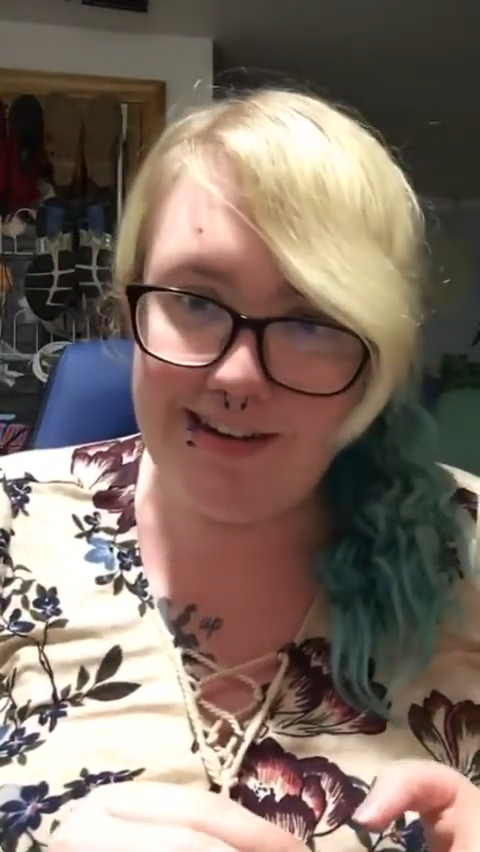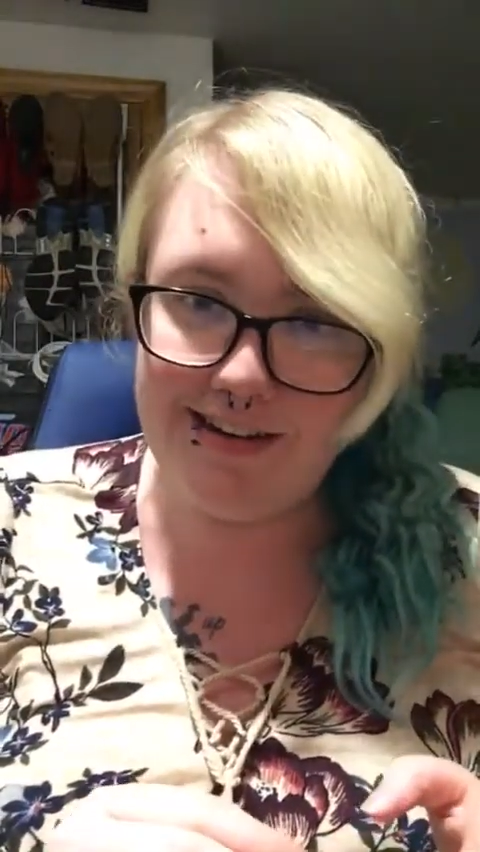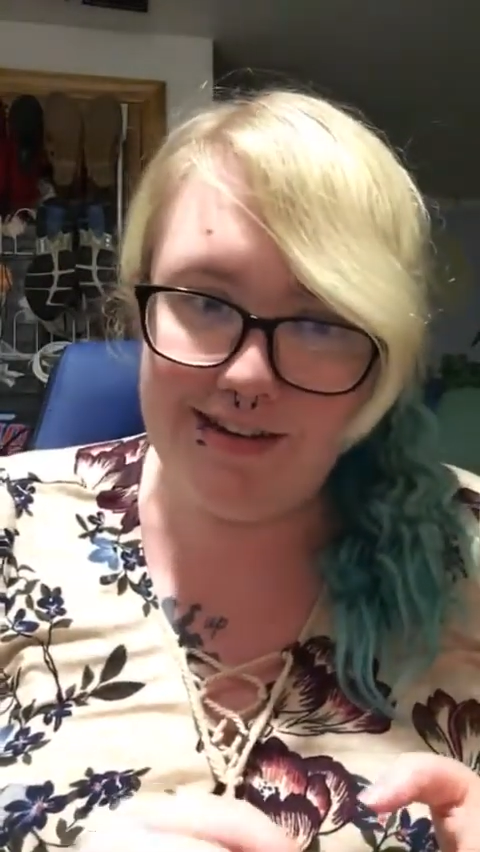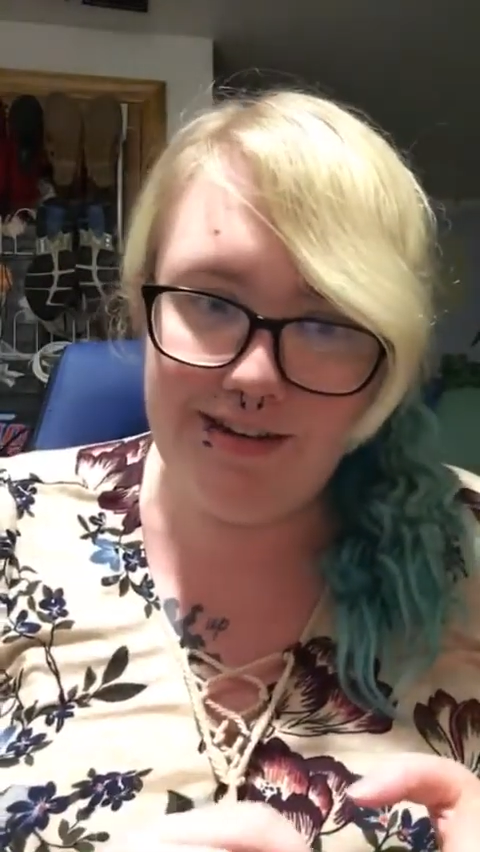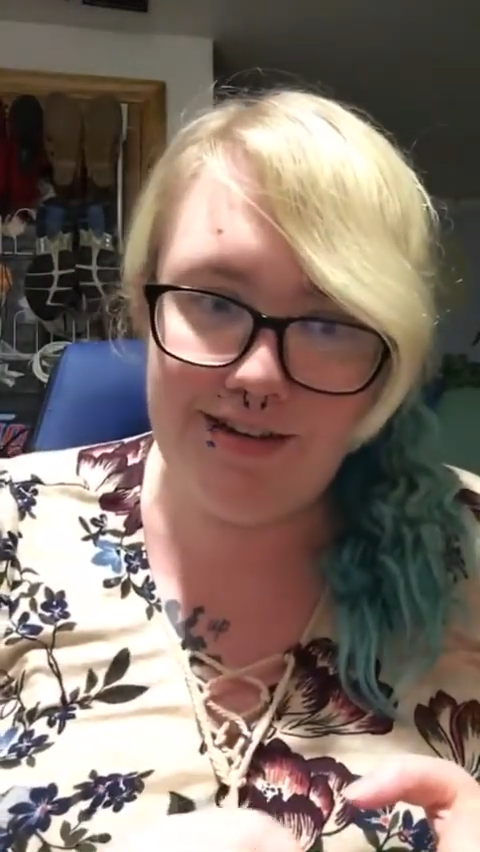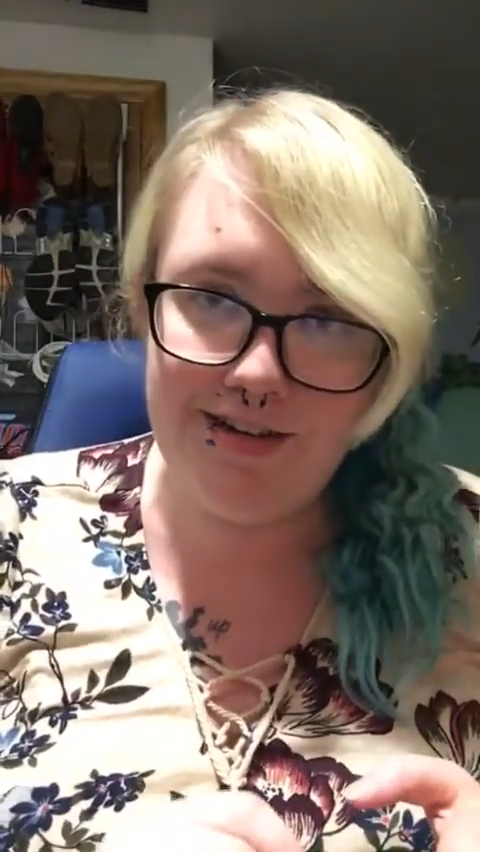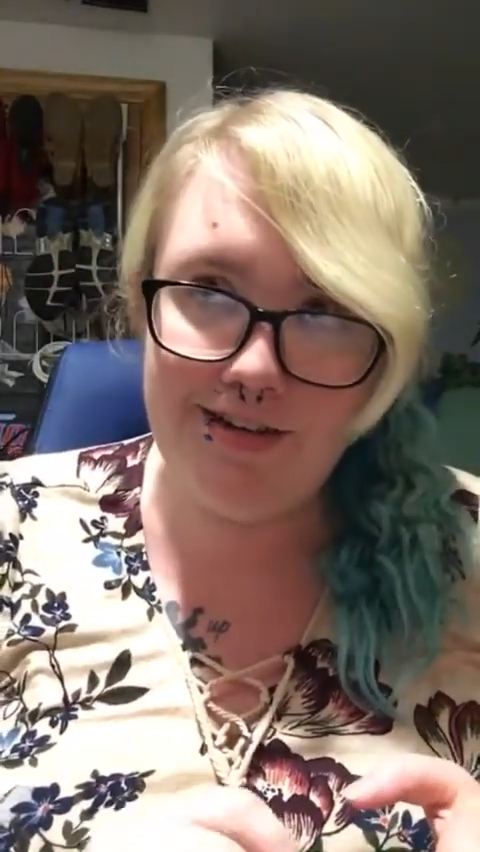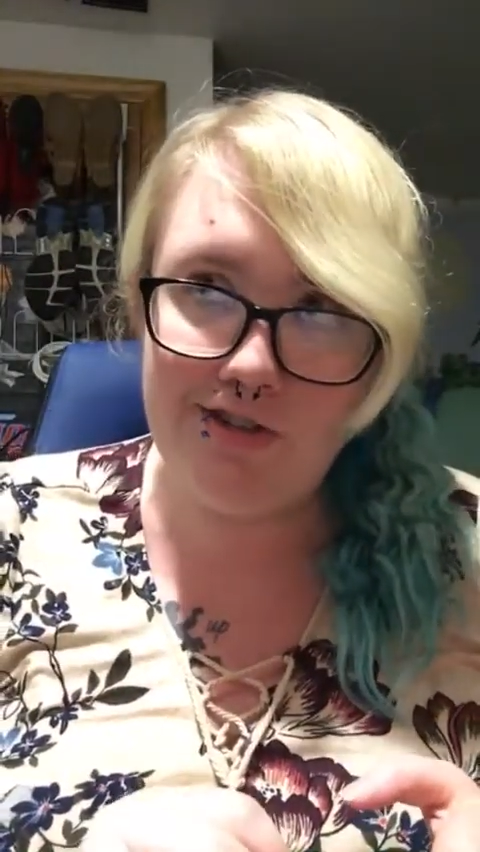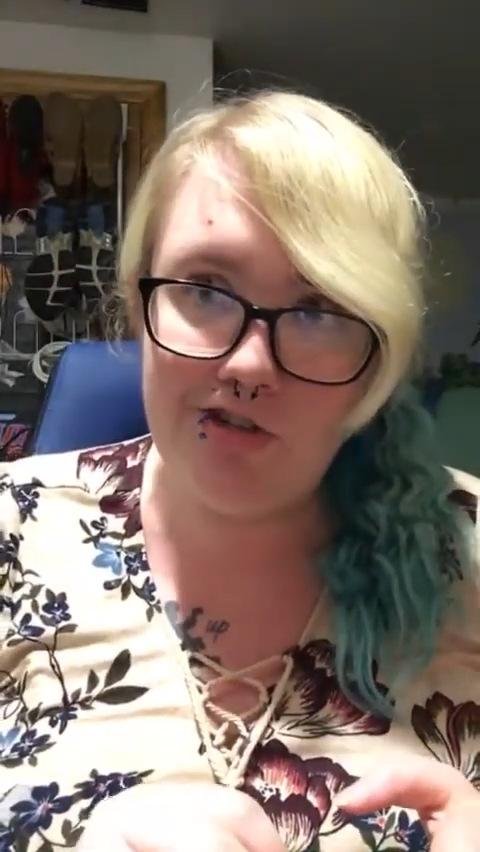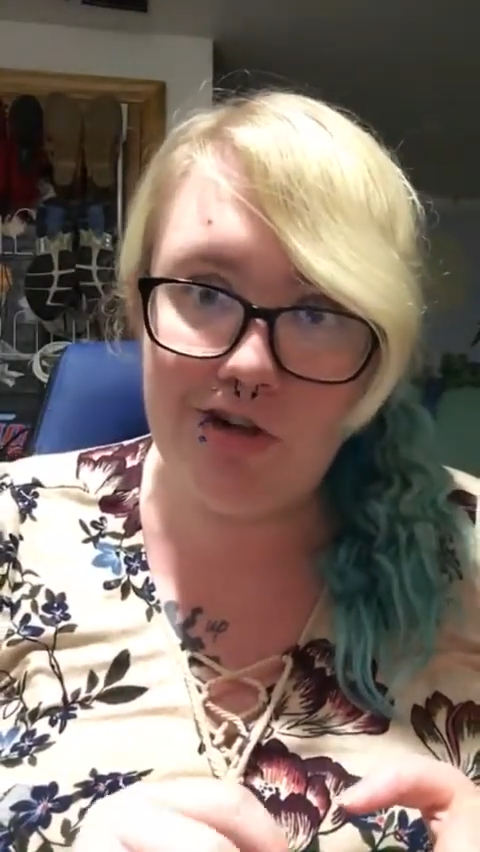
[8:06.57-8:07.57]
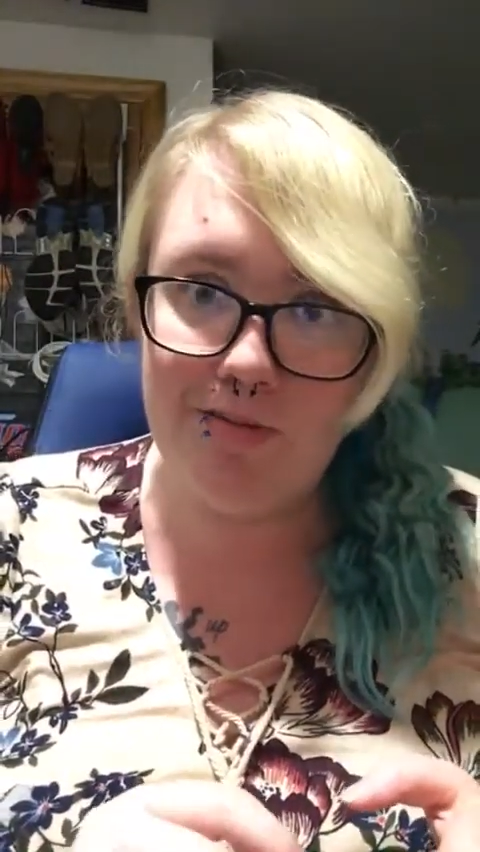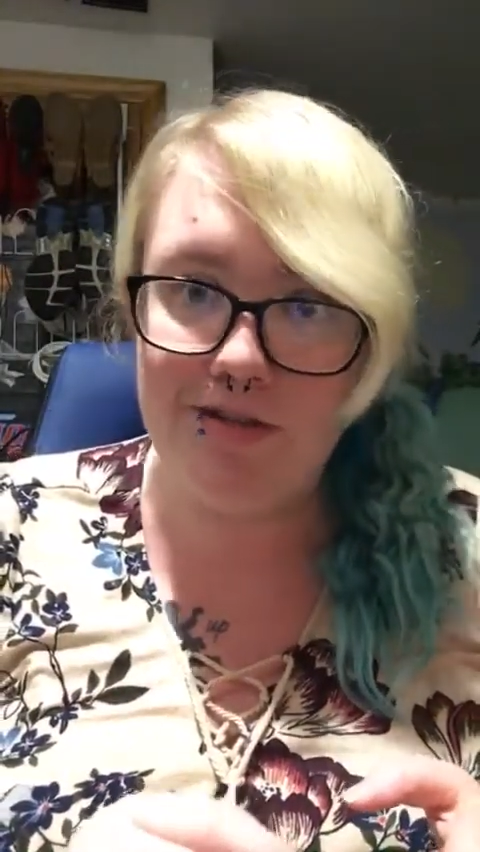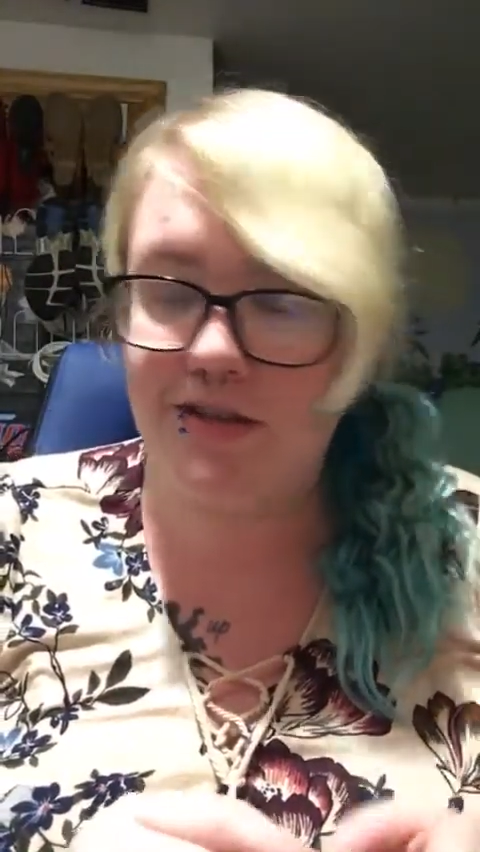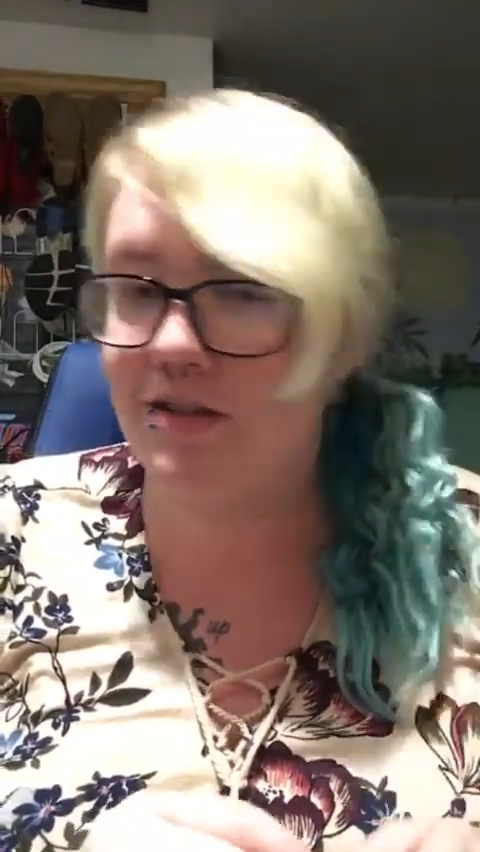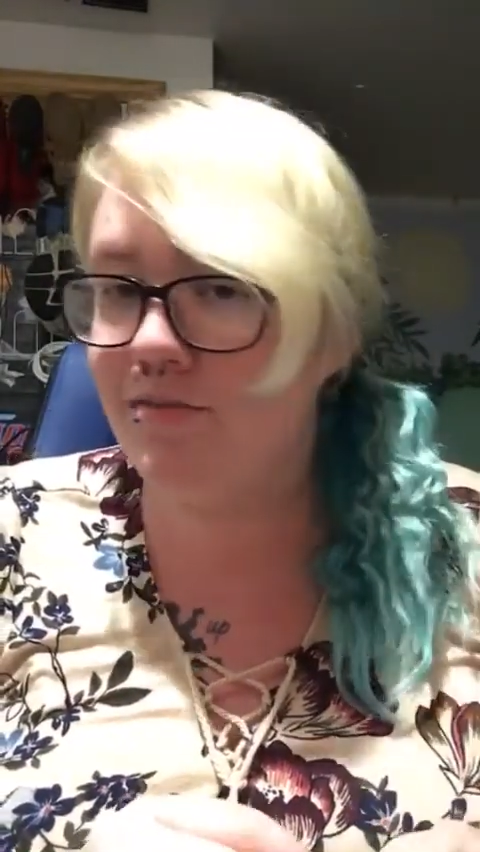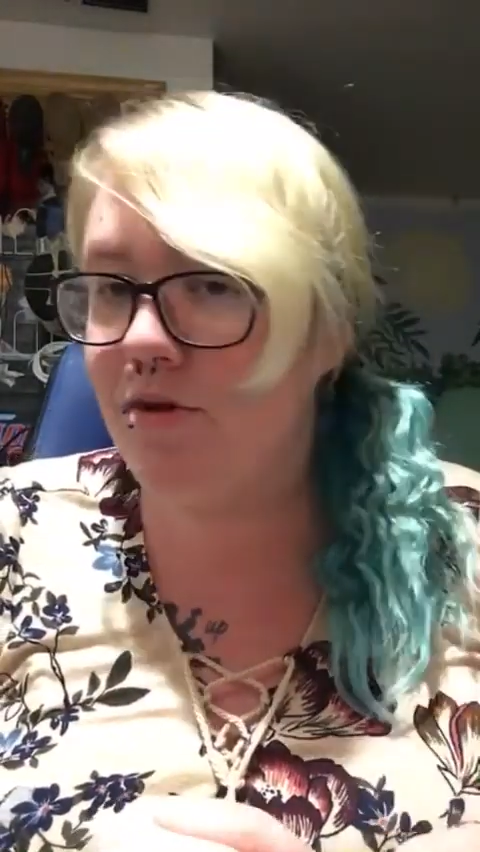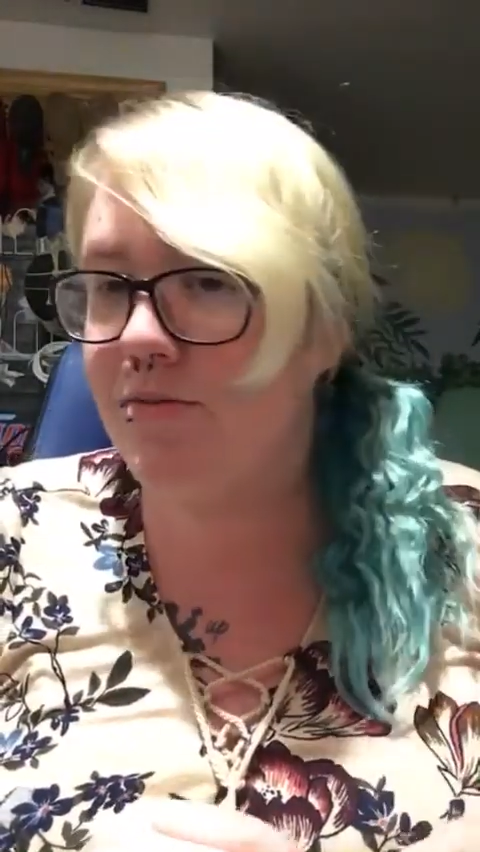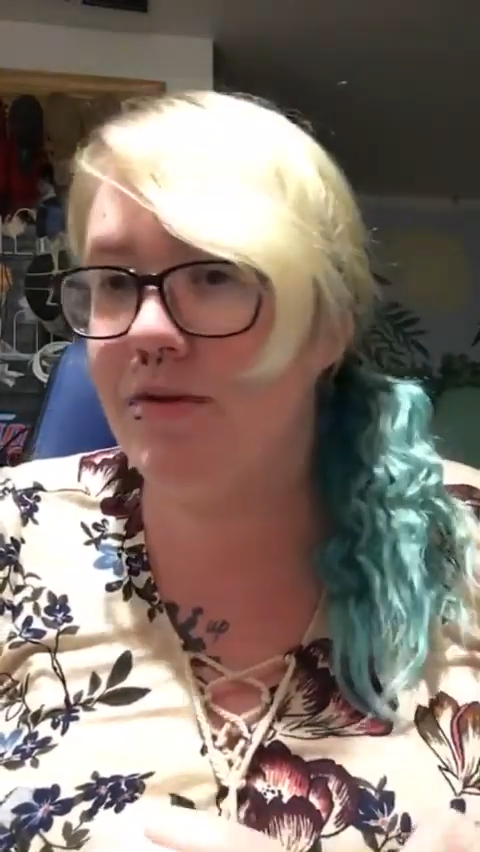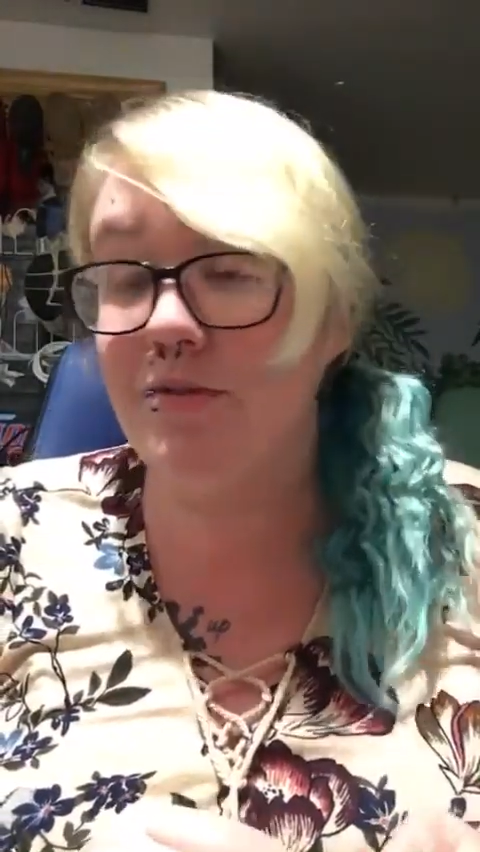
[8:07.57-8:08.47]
of jobless at the moment.